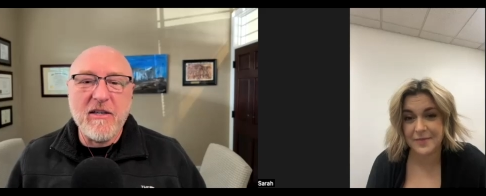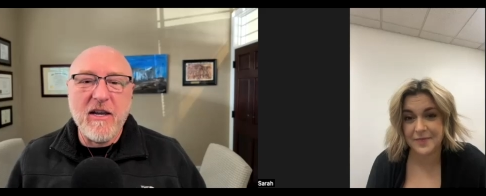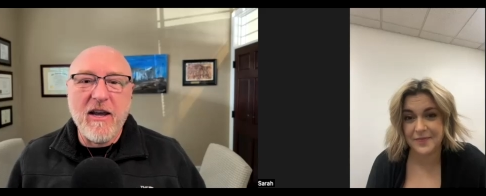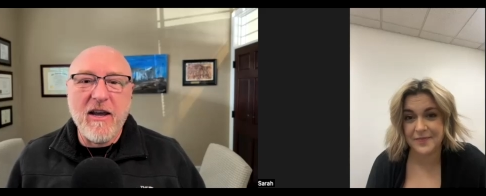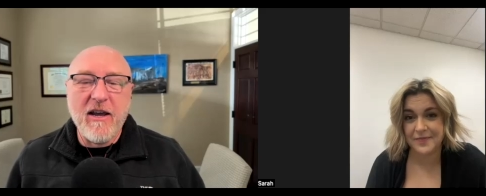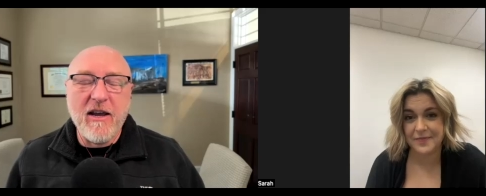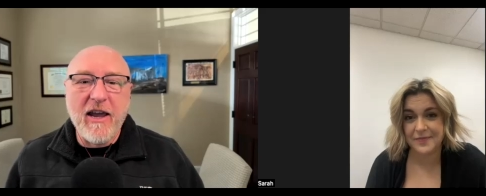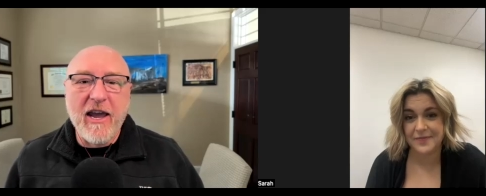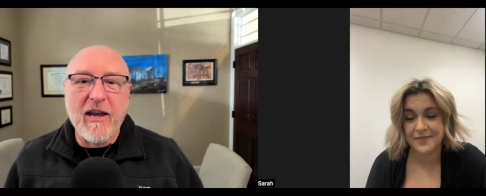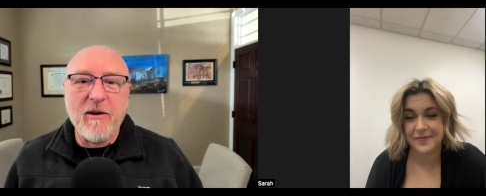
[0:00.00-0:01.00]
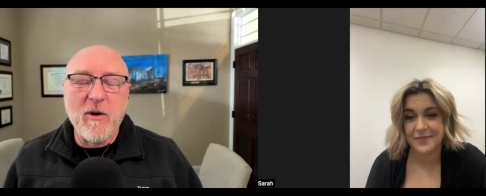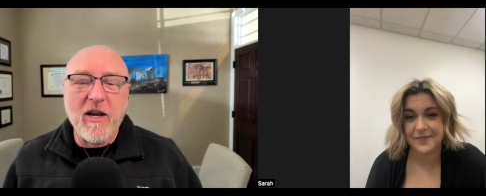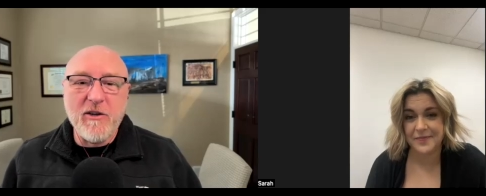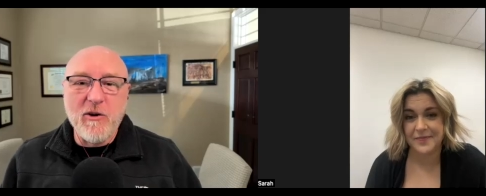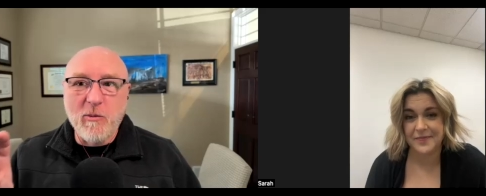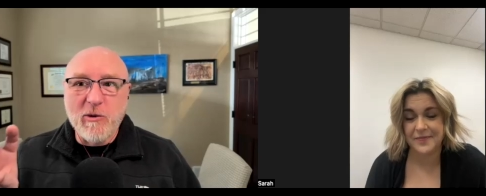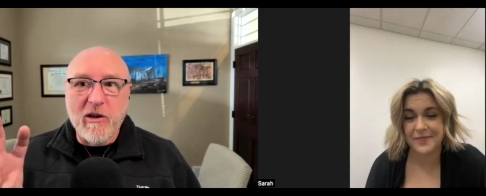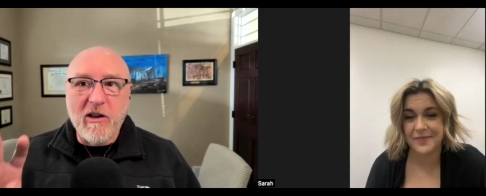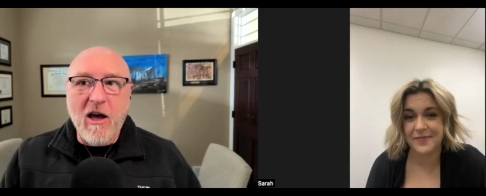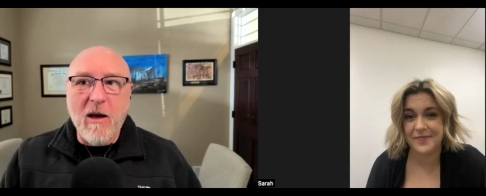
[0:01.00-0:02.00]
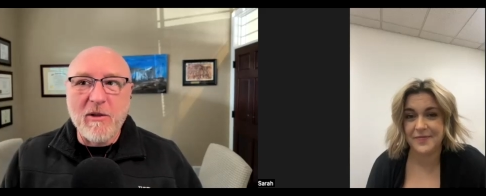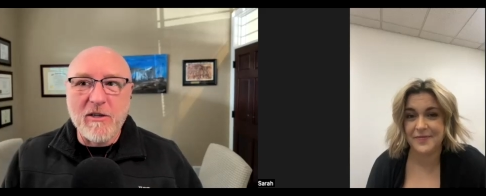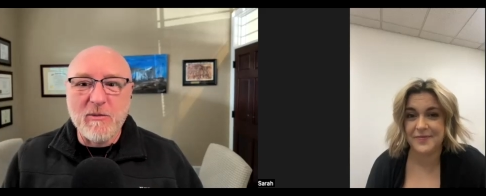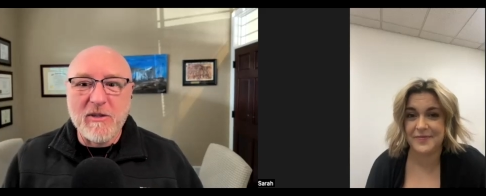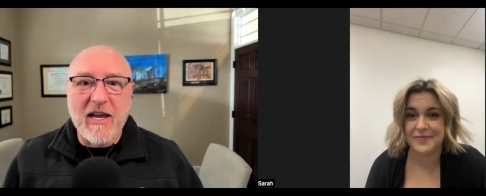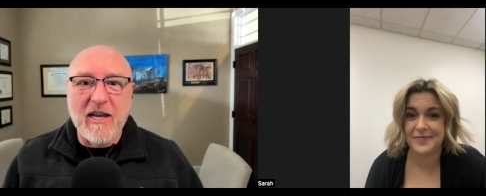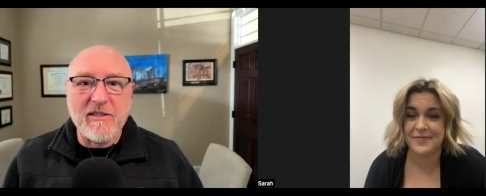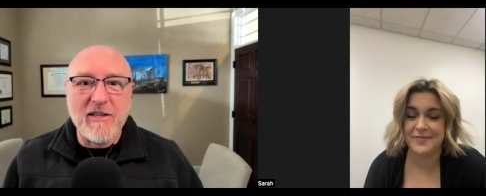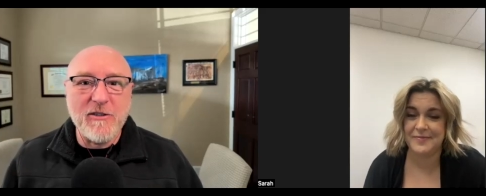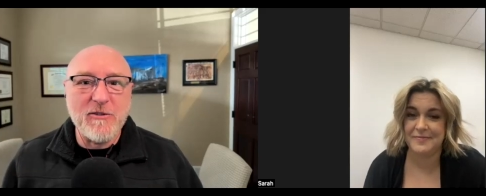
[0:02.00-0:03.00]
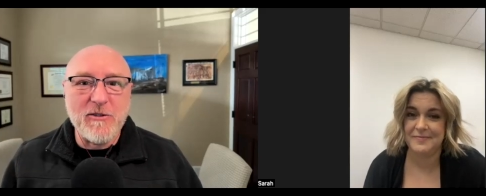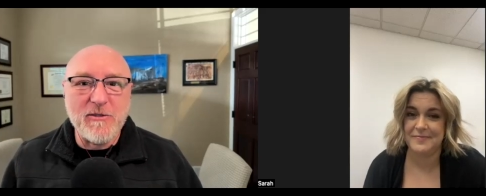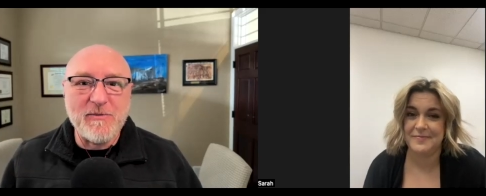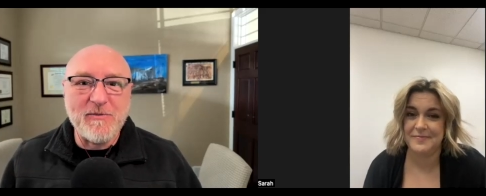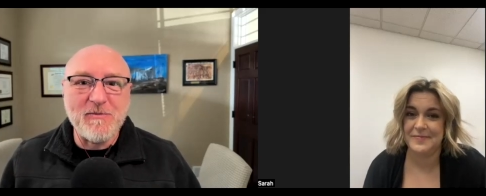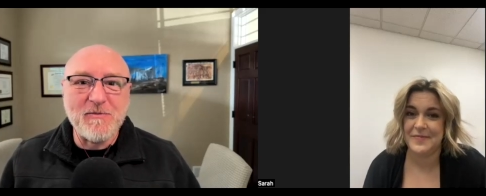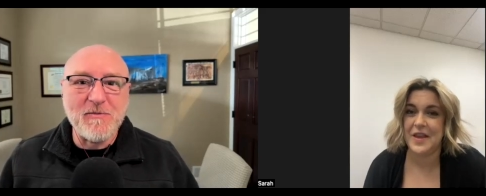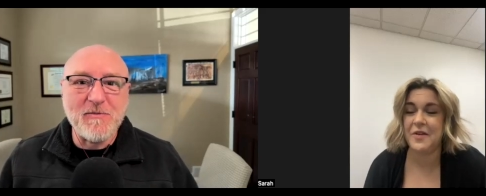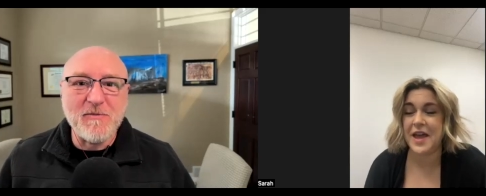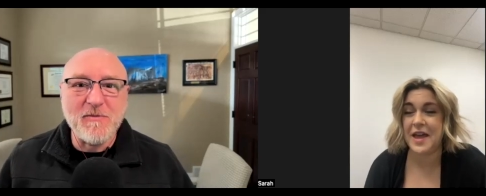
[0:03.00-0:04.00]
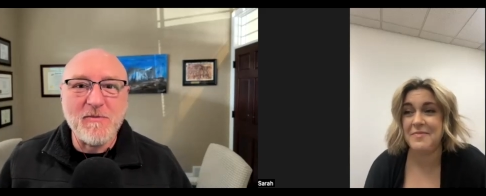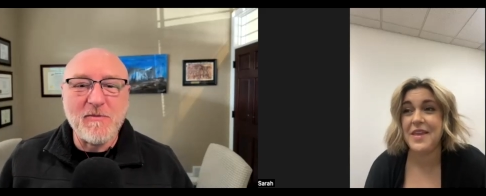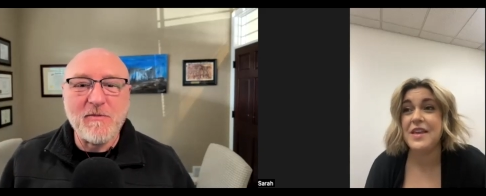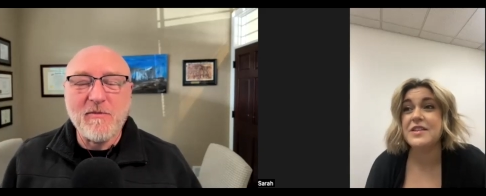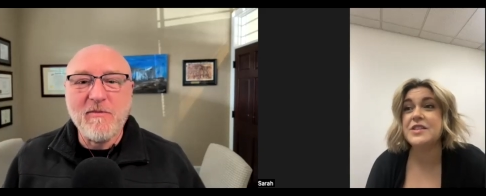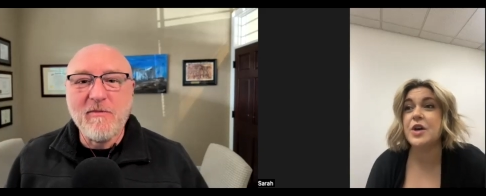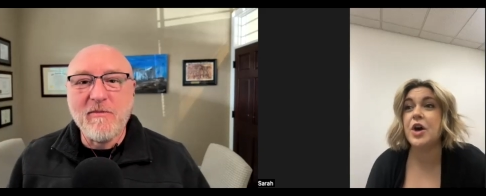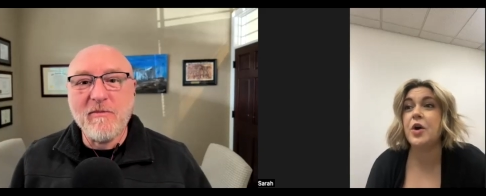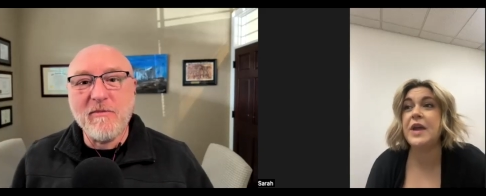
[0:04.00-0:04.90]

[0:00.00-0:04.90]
Speaker 1: and what you hope to accomplish with that schedule.
Speaker 2: Okay. So